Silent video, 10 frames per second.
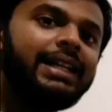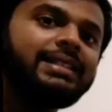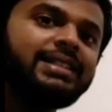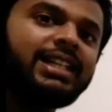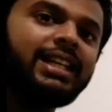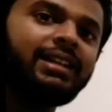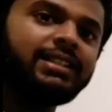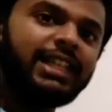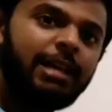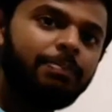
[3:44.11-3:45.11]
its
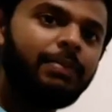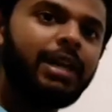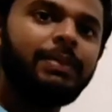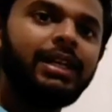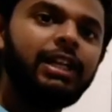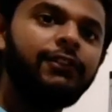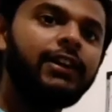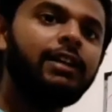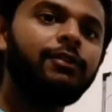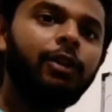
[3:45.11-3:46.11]
shape may be
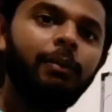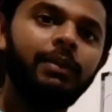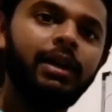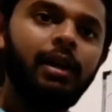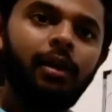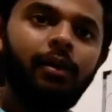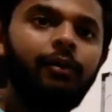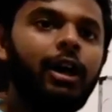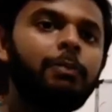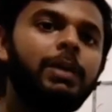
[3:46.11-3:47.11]
different
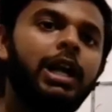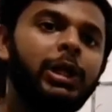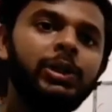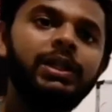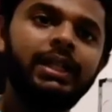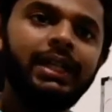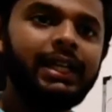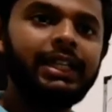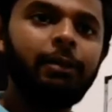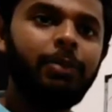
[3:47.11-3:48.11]
from one plant to
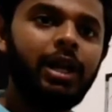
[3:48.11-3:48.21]
another